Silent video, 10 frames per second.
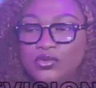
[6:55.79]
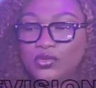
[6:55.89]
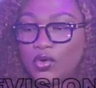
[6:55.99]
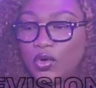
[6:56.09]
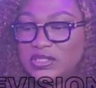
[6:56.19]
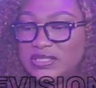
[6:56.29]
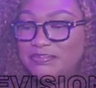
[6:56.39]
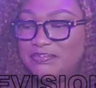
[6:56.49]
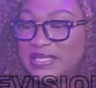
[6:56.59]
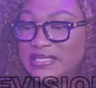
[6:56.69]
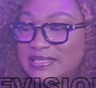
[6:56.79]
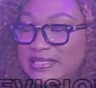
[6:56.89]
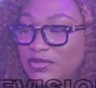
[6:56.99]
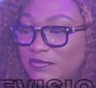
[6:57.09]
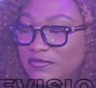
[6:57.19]
look on the
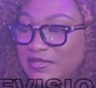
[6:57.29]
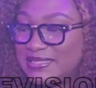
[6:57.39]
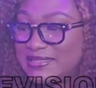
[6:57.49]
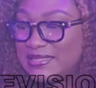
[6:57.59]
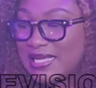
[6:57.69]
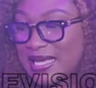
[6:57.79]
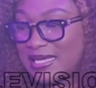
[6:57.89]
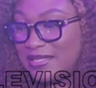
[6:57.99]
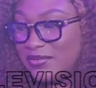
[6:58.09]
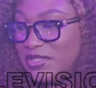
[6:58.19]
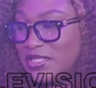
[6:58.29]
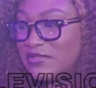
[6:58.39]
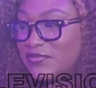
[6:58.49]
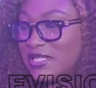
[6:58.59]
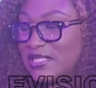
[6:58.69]
basis of the sack, the
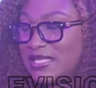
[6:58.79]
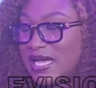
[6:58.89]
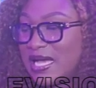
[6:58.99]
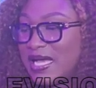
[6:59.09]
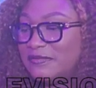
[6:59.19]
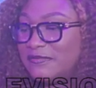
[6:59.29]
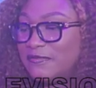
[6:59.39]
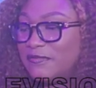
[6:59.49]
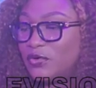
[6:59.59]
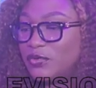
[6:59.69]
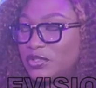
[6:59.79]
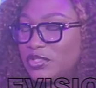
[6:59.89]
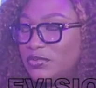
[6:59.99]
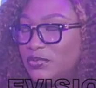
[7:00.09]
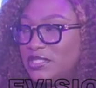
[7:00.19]
reasons for the sack, and fault
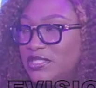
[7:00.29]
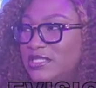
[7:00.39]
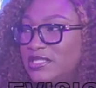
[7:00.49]
the reasons.